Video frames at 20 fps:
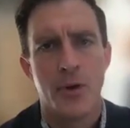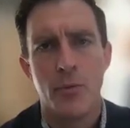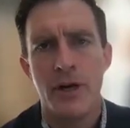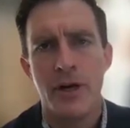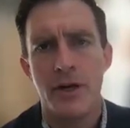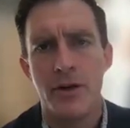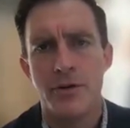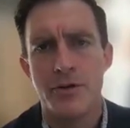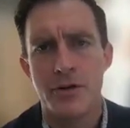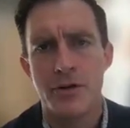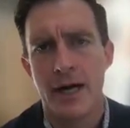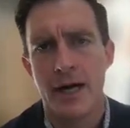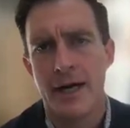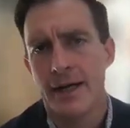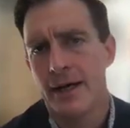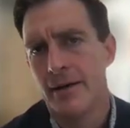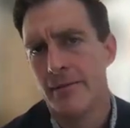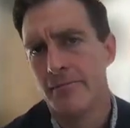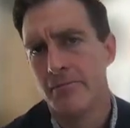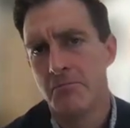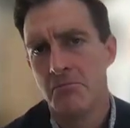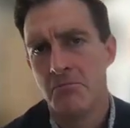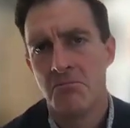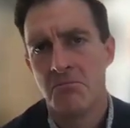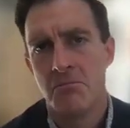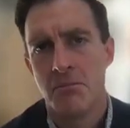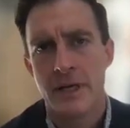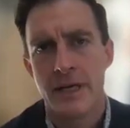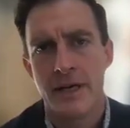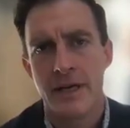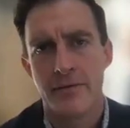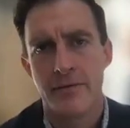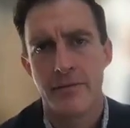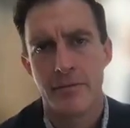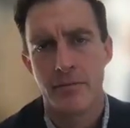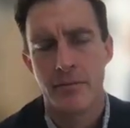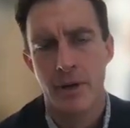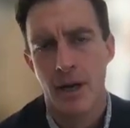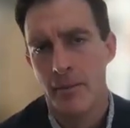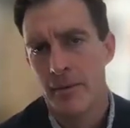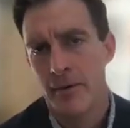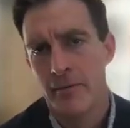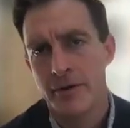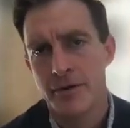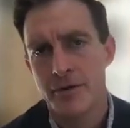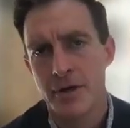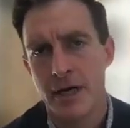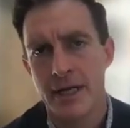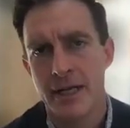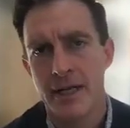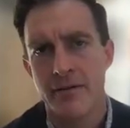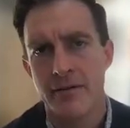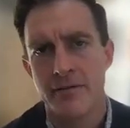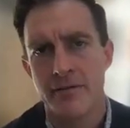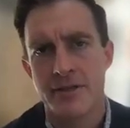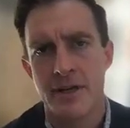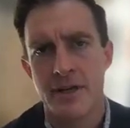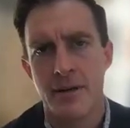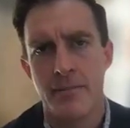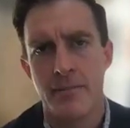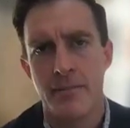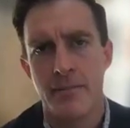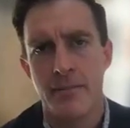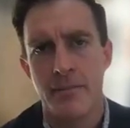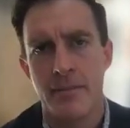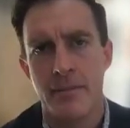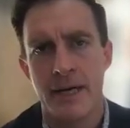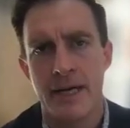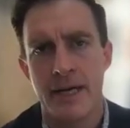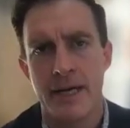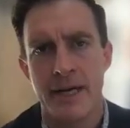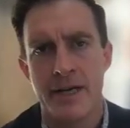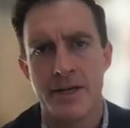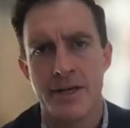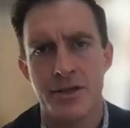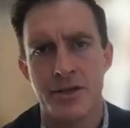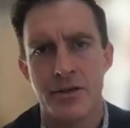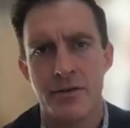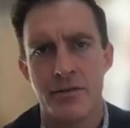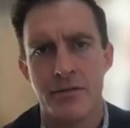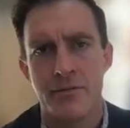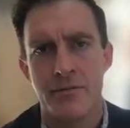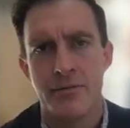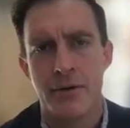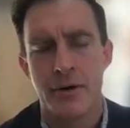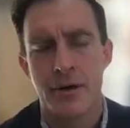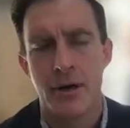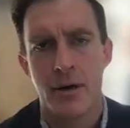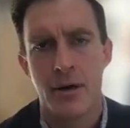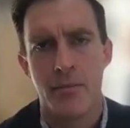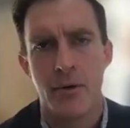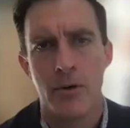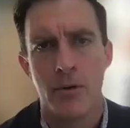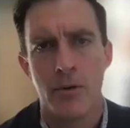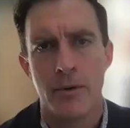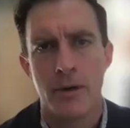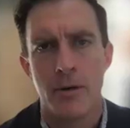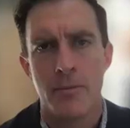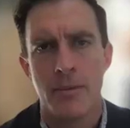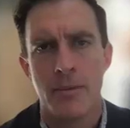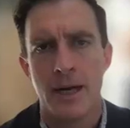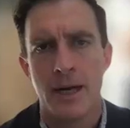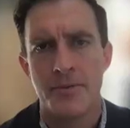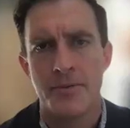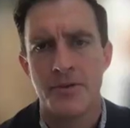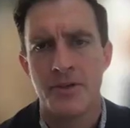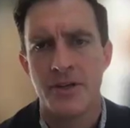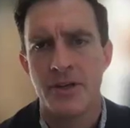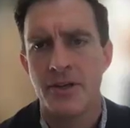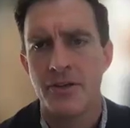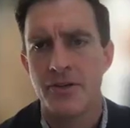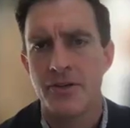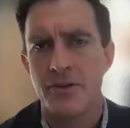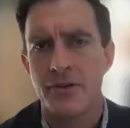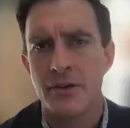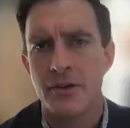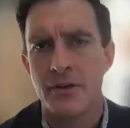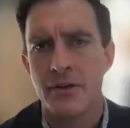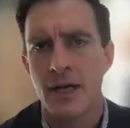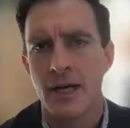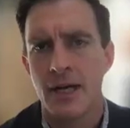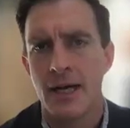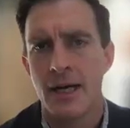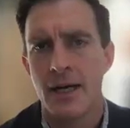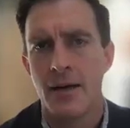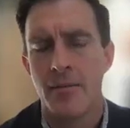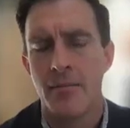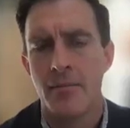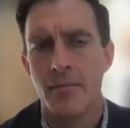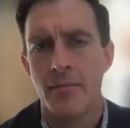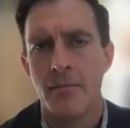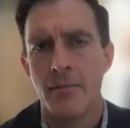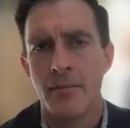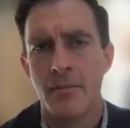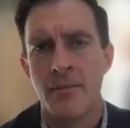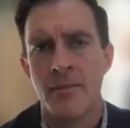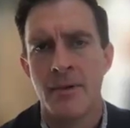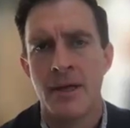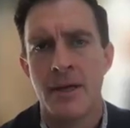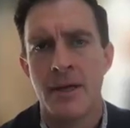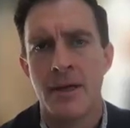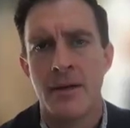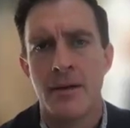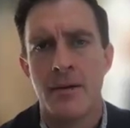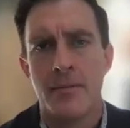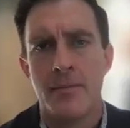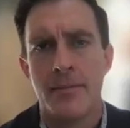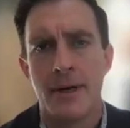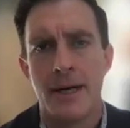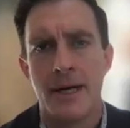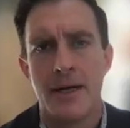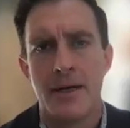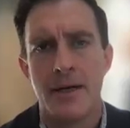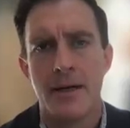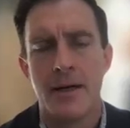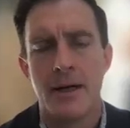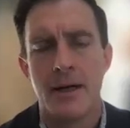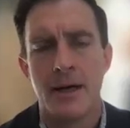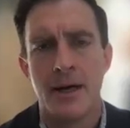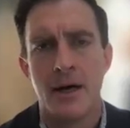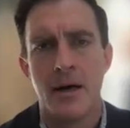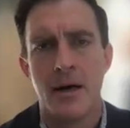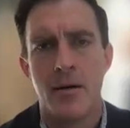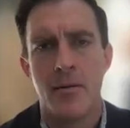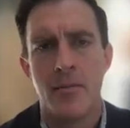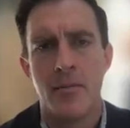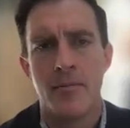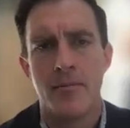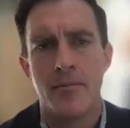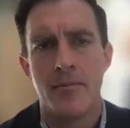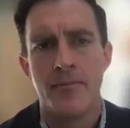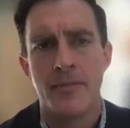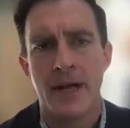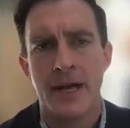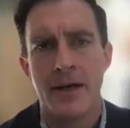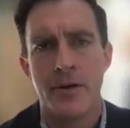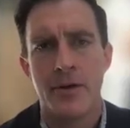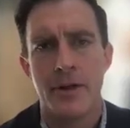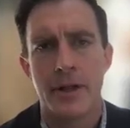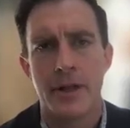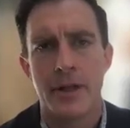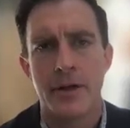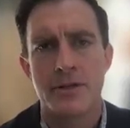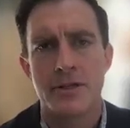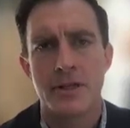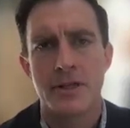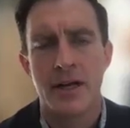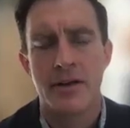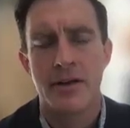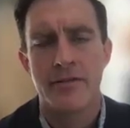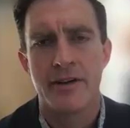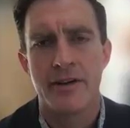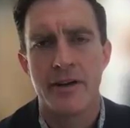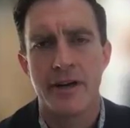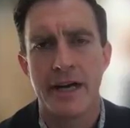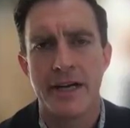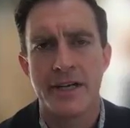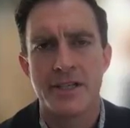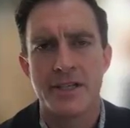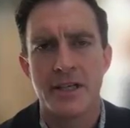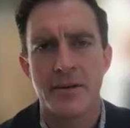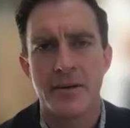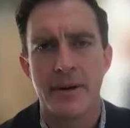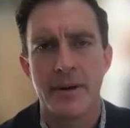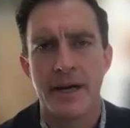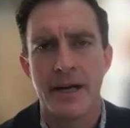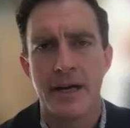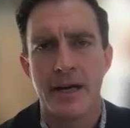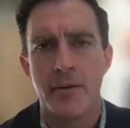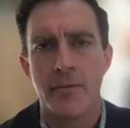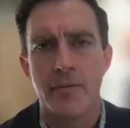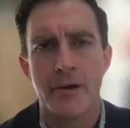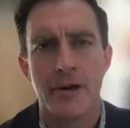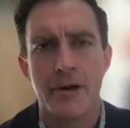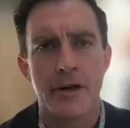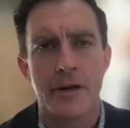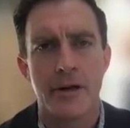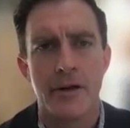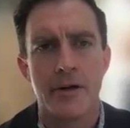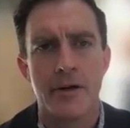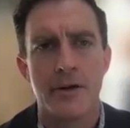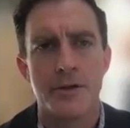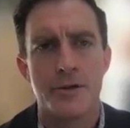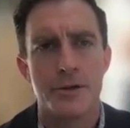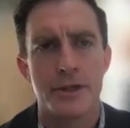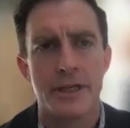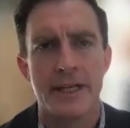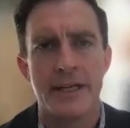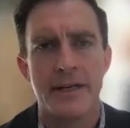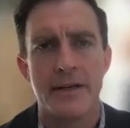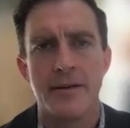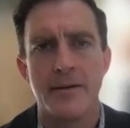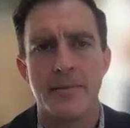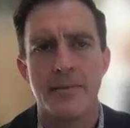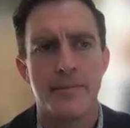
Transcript: We do try to we try to give some medication for our bone marrow biopsies. But I know that there's a lot of variation depending on where you're treated.